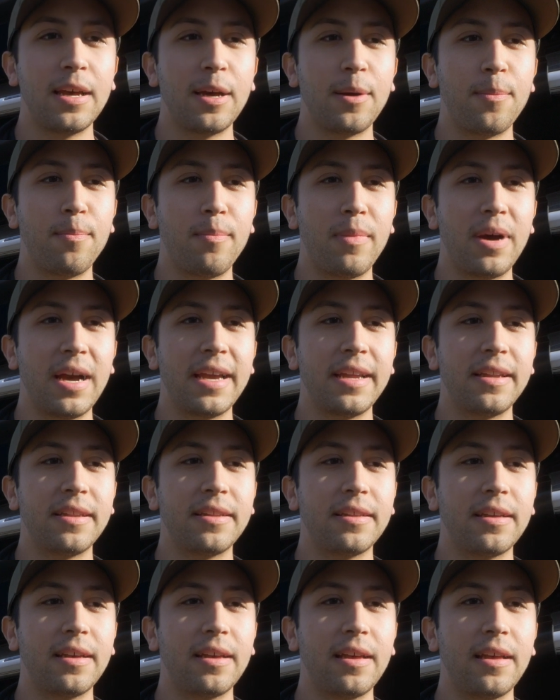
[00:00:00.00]

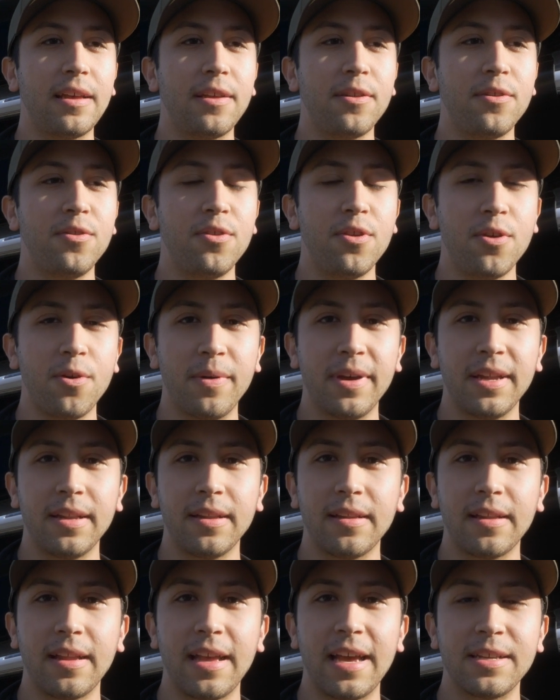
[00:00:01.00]
might know it
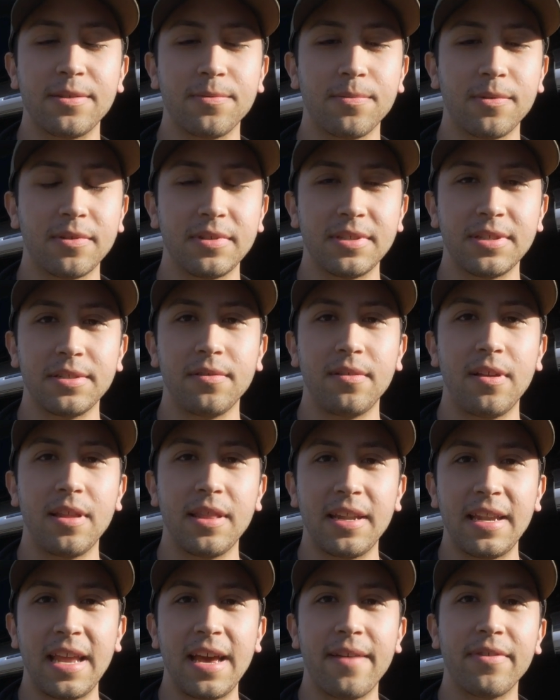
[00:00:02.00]
as we're still on
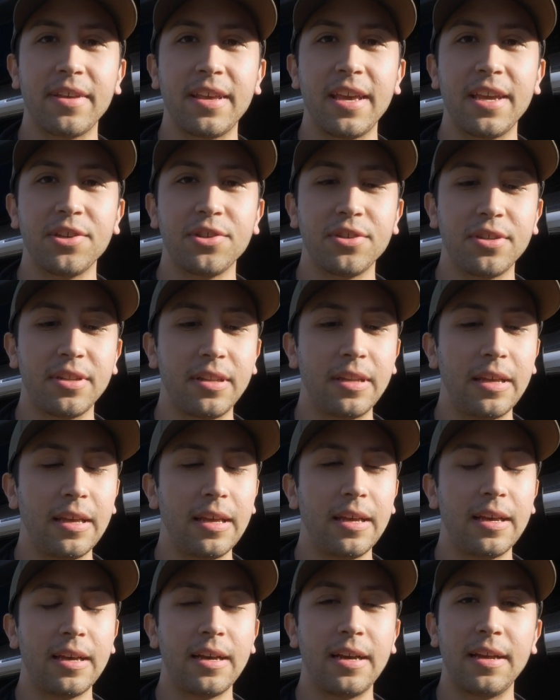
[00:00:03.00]
the
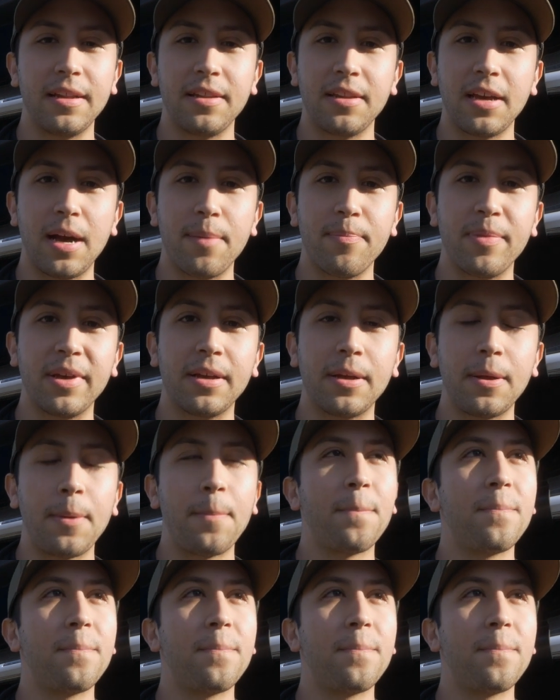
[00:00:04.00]
navigation topic,